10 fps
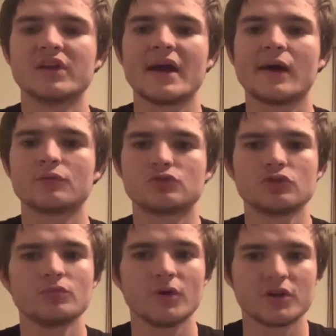Now,
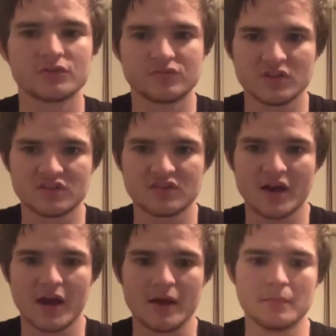two words for this
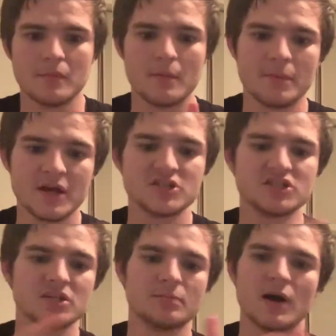game.
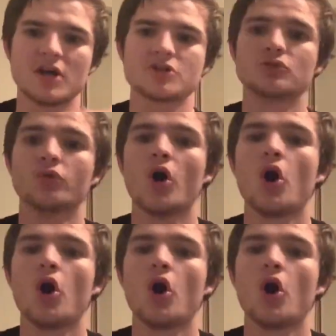Benji Marshall.